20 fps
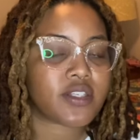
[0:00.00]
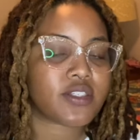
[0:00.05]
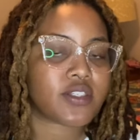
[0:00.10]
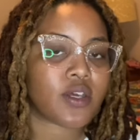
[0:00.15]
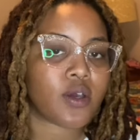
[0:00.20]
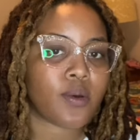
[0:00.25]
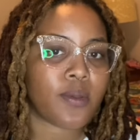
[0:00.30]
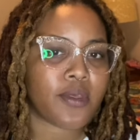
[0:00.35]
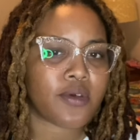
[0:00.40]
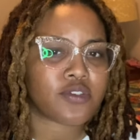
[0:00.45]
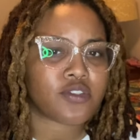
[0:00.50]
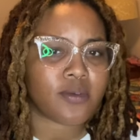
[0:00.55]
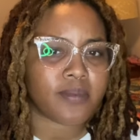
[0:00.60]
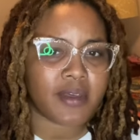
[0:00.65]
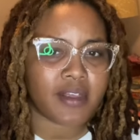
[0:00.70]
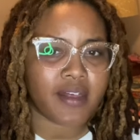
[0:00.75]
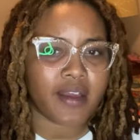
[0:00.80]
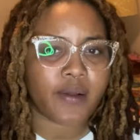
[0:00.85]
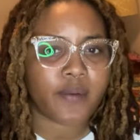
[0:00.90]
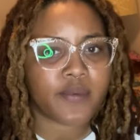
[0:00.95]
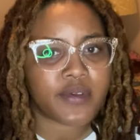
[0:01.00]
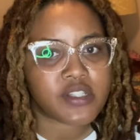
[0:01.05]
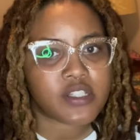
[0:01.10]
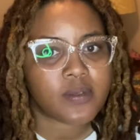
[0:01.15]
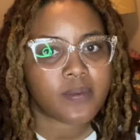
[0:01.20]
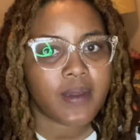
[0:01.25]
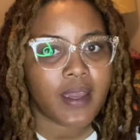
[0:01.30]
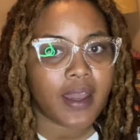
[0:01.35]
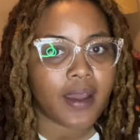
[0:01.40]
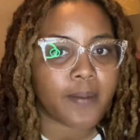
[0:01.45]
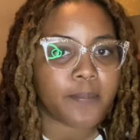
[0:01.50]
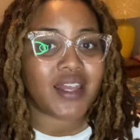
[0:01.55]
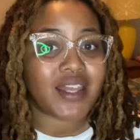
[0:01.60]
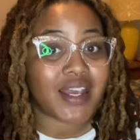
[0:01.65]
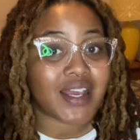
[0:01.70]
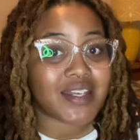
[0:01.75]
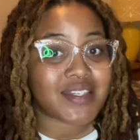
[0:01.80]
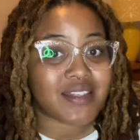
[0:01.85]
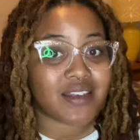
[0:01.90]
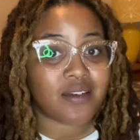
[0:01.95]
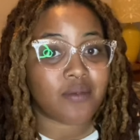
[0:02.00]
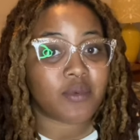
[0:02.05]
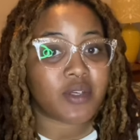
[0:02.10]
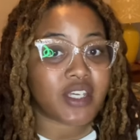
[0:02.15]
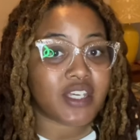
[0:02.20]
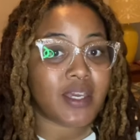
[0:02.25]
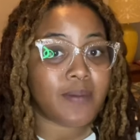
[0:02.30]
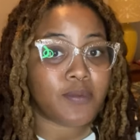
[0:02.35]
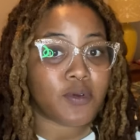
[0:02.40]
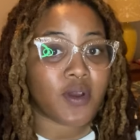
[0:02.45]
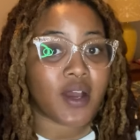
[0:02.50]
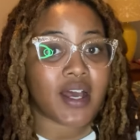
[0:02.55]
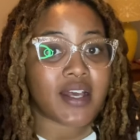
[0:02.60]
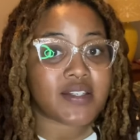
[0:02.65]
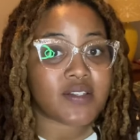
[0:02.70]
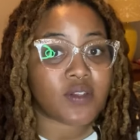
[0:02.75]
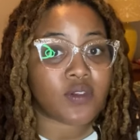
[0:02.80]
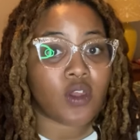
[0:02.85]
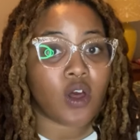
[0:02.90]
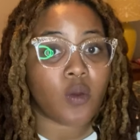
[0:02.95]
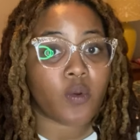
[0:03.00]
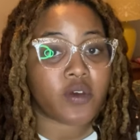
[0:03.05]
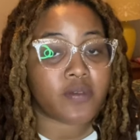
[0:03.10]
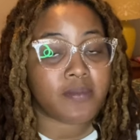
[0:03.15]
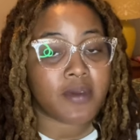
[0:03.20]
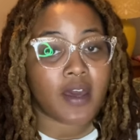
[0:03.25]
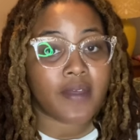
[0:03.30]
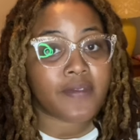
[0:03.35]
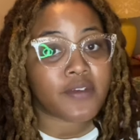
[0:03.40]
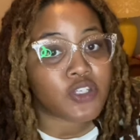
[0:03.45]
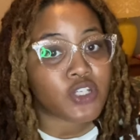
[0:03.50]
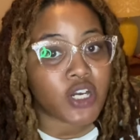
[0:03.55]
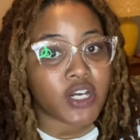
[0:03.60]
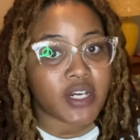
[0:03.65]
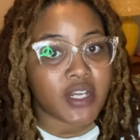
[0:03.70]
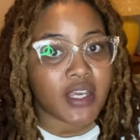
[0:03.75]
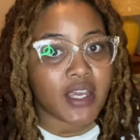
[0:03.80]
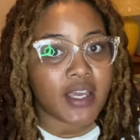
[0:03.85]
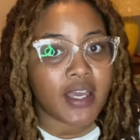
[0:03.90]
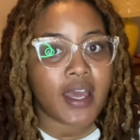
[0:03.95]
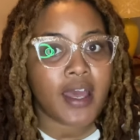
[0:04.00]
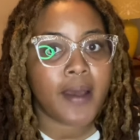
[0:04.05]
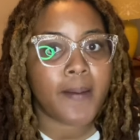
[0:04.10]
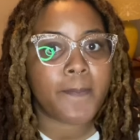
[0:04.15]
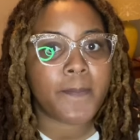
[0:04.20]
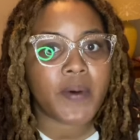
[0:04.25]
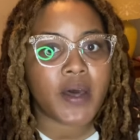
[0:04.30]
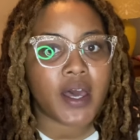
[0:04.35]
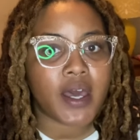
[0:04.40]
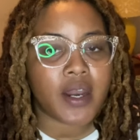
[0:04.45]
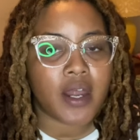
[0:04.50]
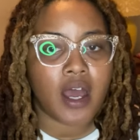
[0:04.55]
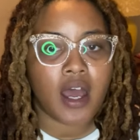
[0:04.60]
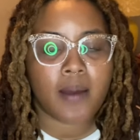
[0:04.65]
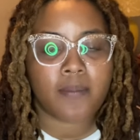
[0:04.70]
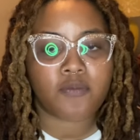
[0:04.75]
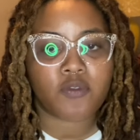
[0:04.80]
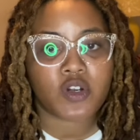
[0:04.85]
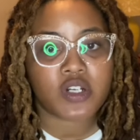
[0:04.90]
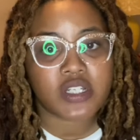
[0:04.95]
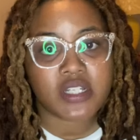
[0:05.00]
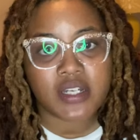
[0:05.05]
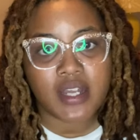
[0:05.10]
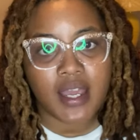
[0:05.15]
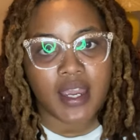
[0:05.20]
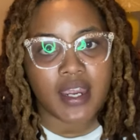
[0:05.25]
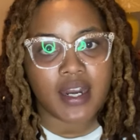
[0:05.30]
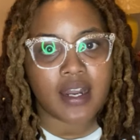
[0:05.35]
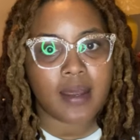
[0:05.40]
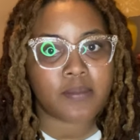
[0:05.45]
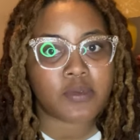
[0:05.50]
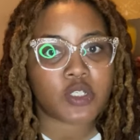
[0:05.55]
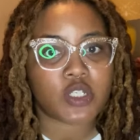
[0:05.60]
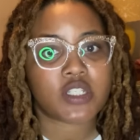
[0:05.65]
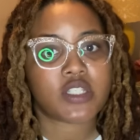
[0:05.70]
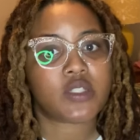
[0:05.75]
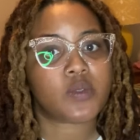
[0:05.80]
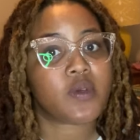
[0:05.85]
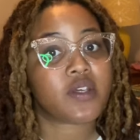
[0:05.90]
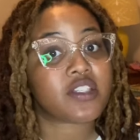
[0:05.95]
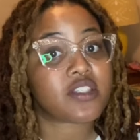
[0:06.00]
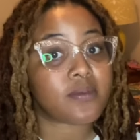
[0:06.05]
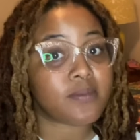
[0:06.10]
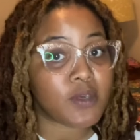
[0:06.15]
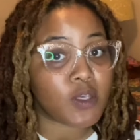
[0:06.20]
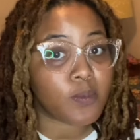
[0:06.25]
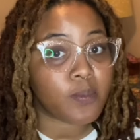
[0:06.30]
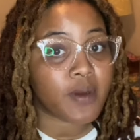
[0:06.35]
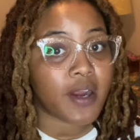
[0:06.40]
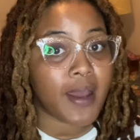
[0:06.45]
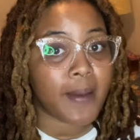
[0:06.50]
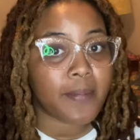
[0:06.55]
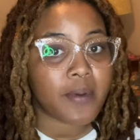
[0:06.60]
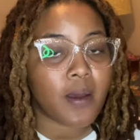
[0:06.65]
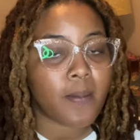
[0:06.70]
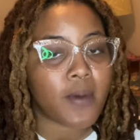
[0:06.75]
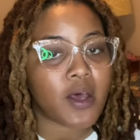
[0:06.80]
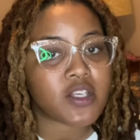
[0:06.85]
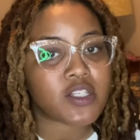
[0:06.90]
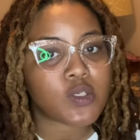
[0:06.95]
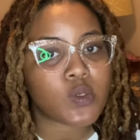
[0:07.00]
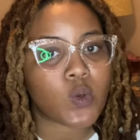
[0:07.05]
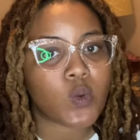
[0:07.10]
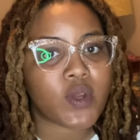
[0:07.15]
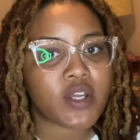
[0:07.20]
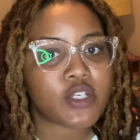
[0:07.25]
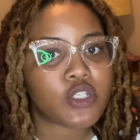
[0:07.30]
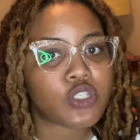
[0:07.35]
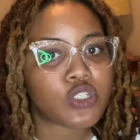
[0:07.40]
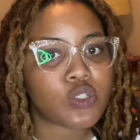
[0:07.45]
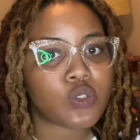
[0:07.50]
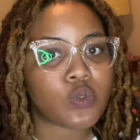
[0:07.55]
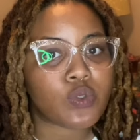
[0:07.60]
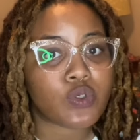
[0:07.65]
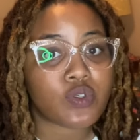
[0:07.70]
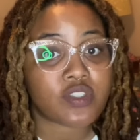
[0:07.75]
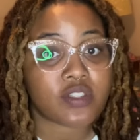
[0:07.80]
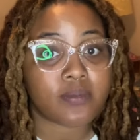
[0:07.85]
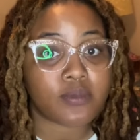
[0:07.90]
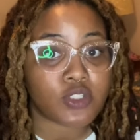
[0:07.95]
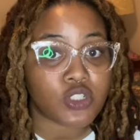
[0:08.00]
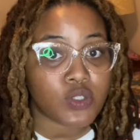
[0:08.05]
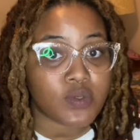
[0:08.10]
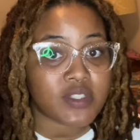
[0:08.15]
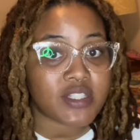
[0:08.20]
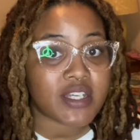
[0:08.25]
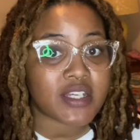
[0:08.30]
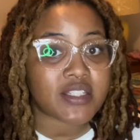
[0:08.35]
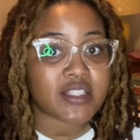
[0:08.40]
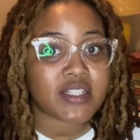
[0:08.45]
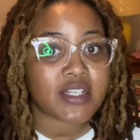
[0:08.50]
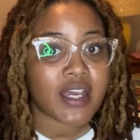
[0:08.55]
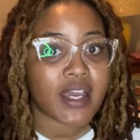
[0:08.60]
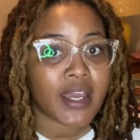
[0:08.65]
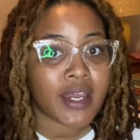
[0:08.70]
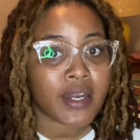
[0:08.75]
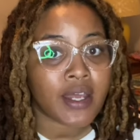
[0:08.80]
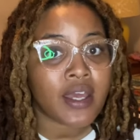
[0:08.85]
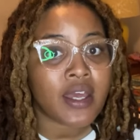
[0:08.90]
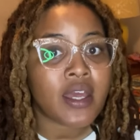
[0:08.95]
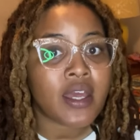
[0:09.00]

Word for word: So those will be like once a week. Like I said, I'm gonna keep you guys along with me on the journey. But um, for tonight, I'm just doing some meal prep. I'm also going to do some juicing tonight.